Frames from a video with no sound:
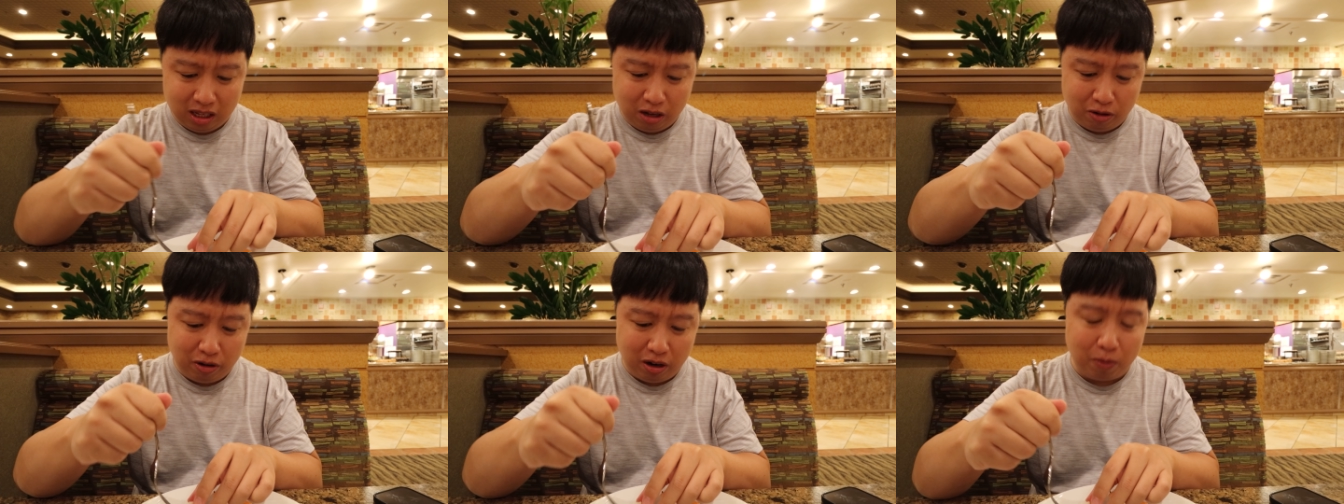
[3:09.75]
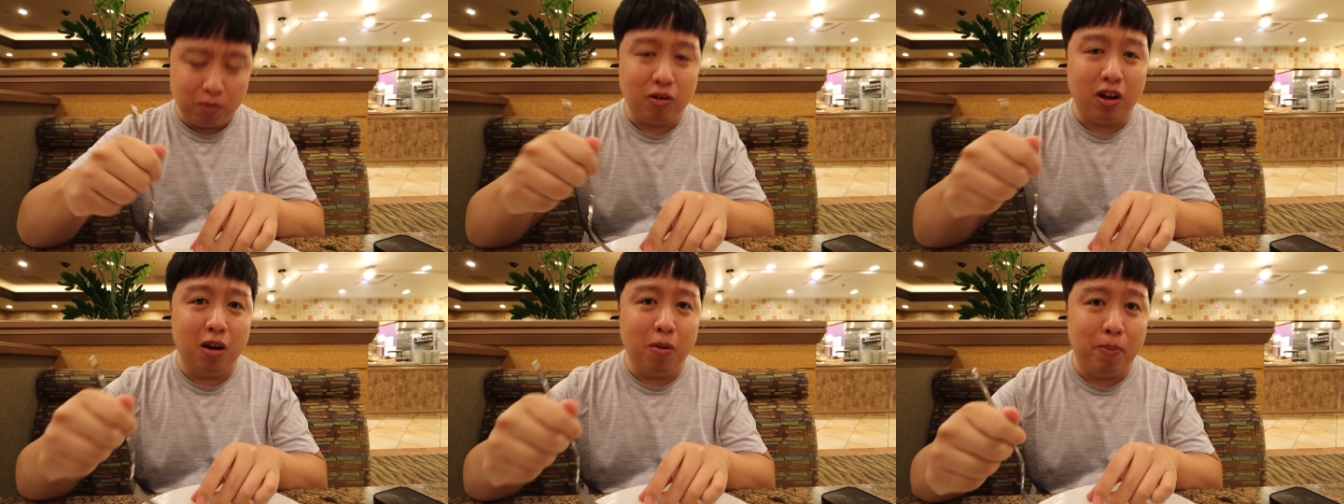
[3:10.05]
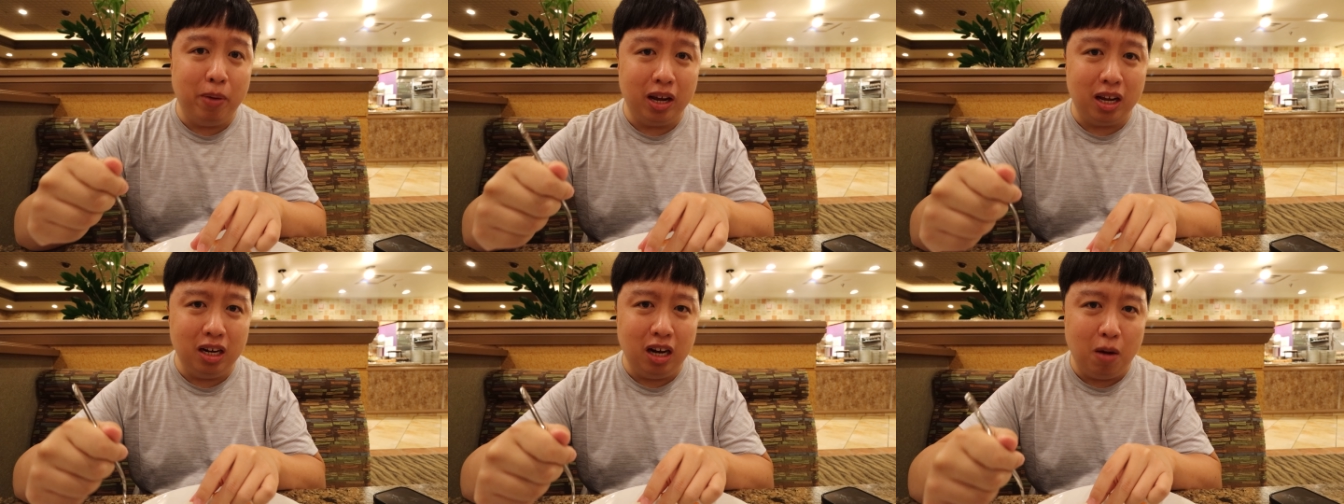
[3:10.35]
literally I'm trying to
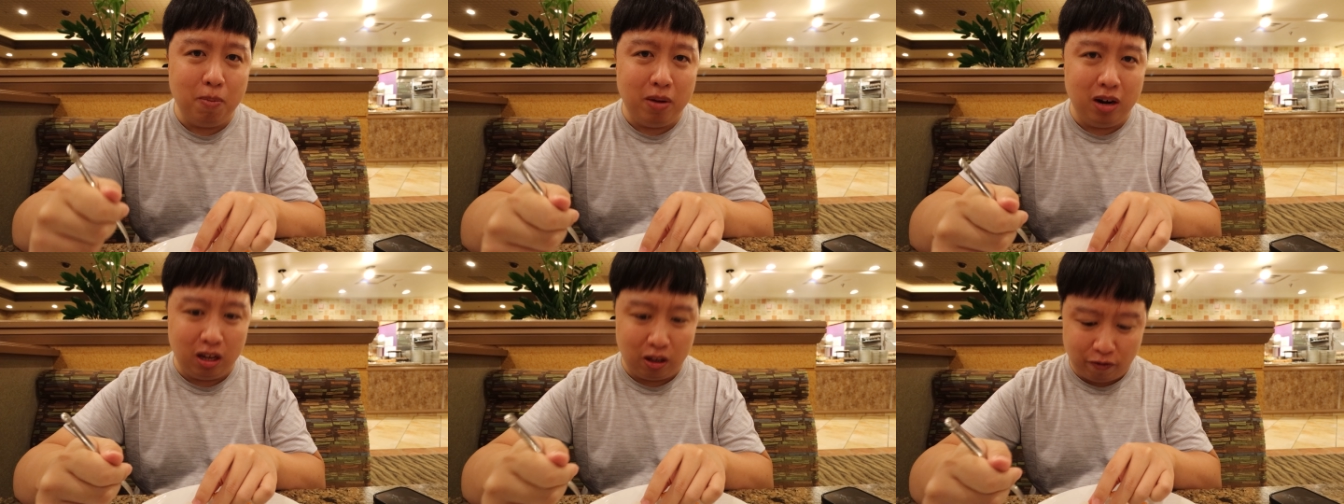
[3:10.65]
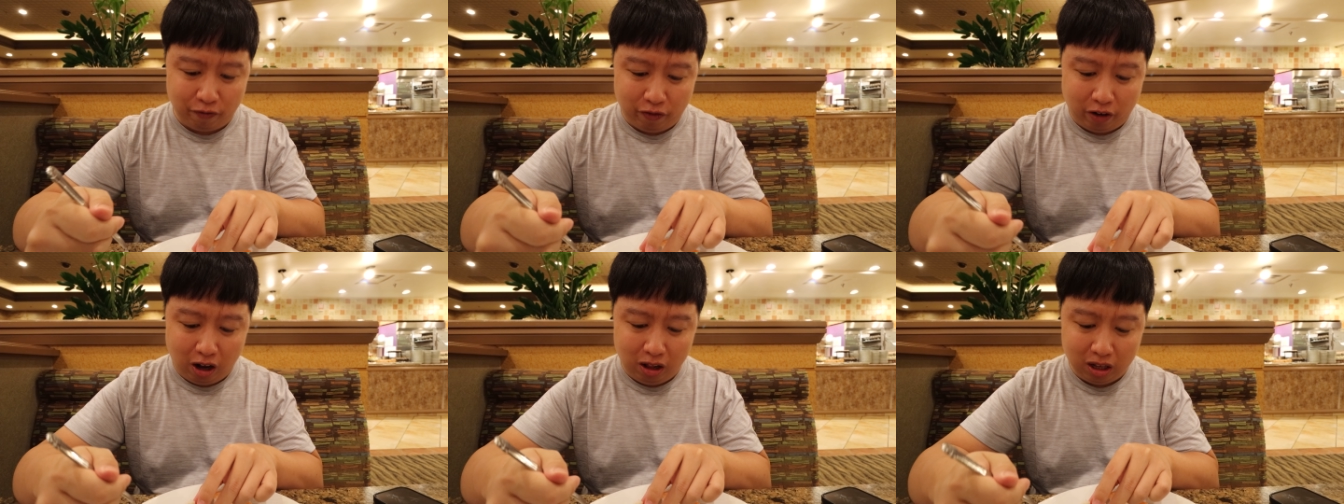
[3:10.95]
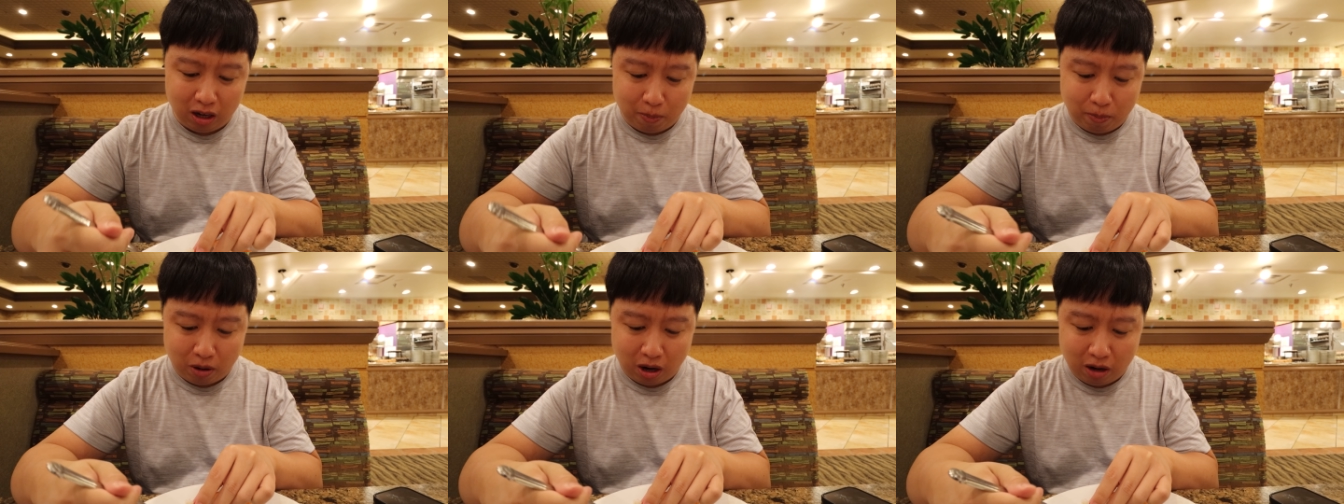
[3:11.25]
pick it up and it's
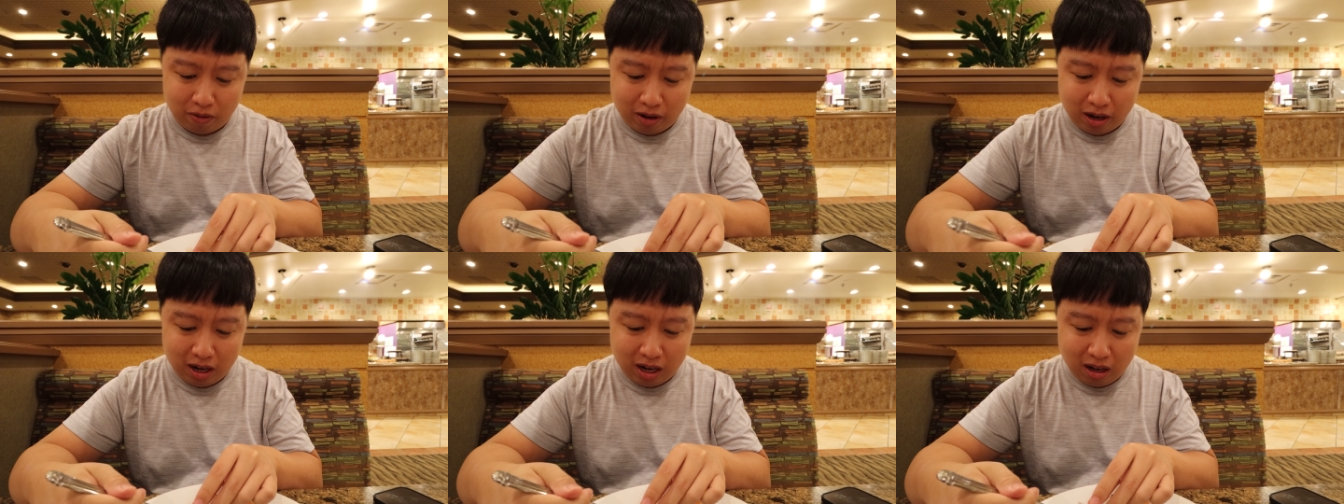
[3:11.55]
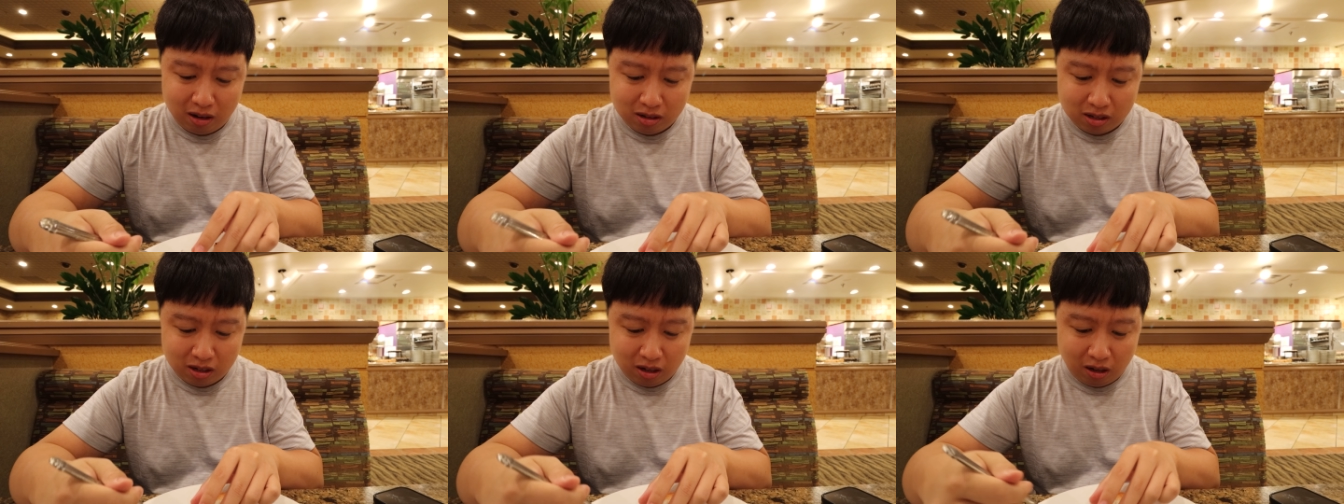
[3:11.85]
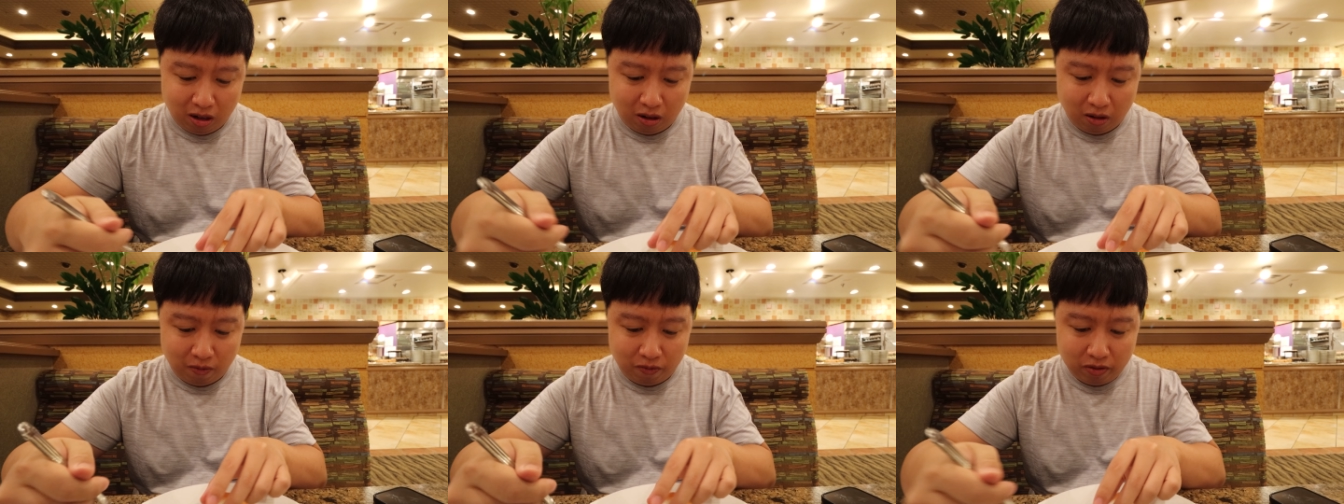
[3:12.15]
falling apart right now.
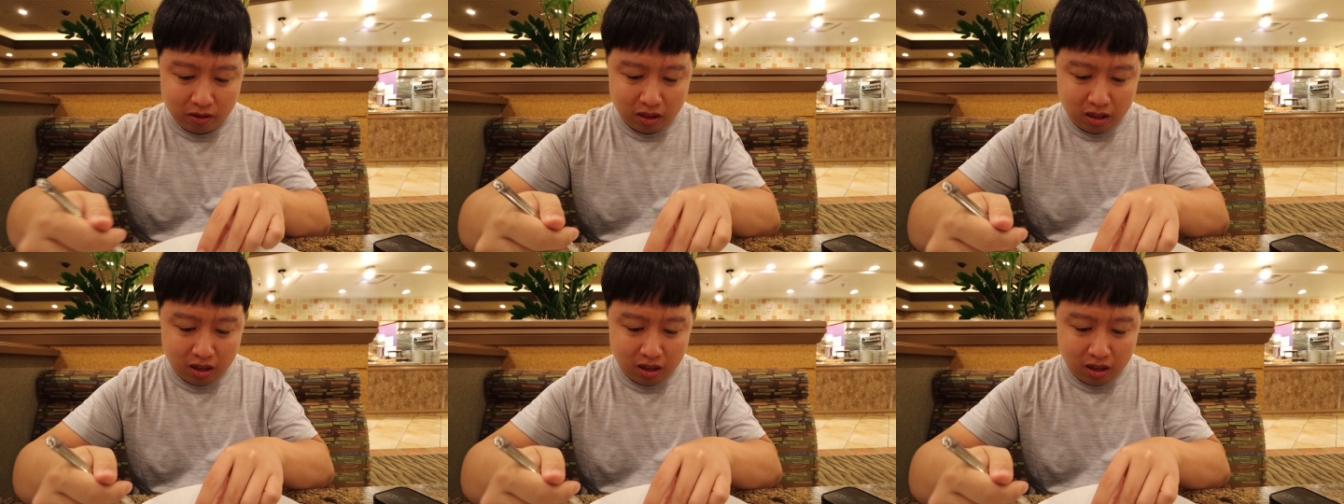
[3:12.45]
So